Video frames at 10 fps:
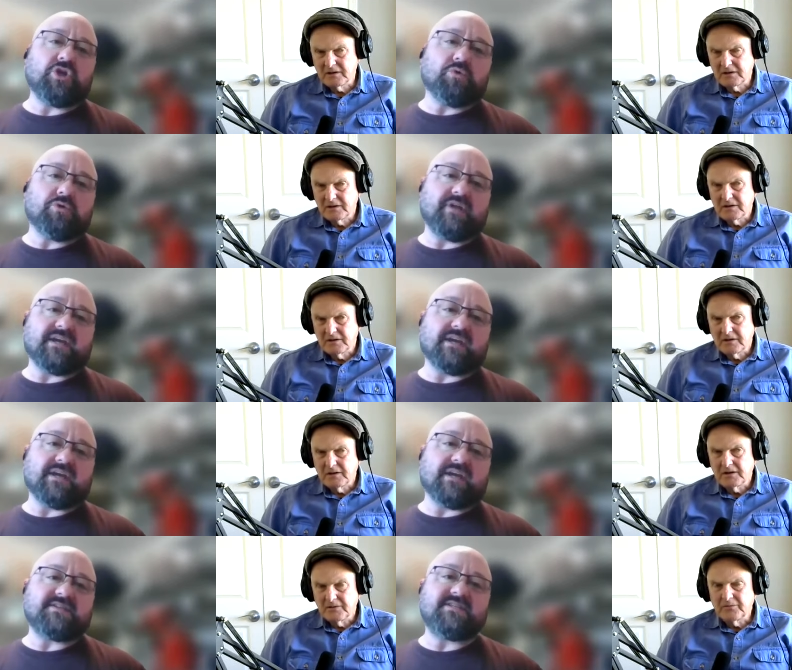Speaker 1: like you like
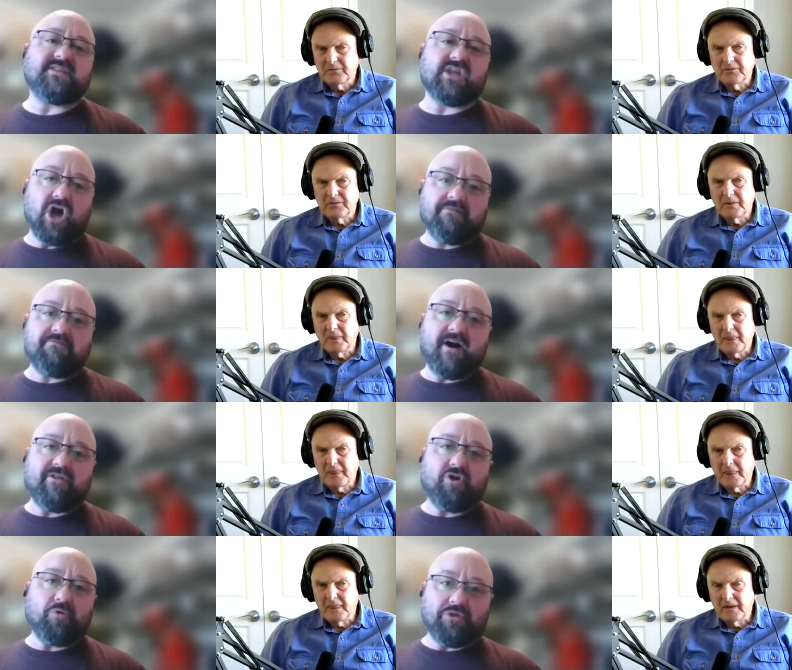see in The
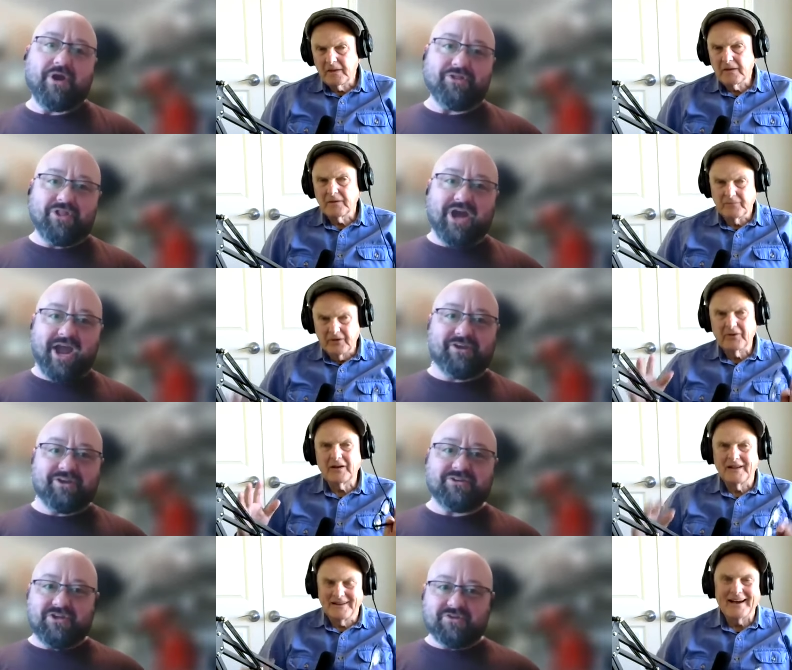Godfather, where they're out on Long Island.
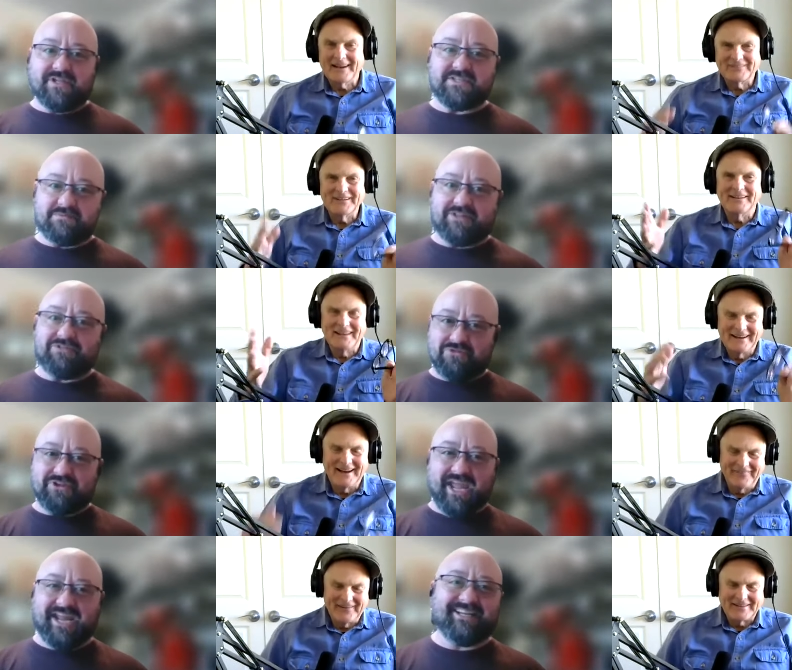
Speaker 2: Okay, and yeah. See, the
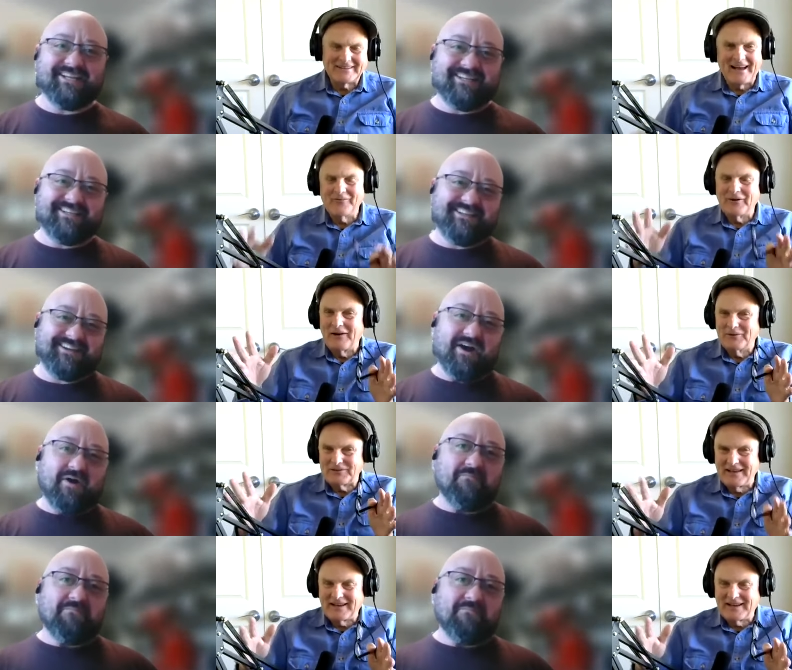yeah, that's kind of
Speaker 1: what um, I was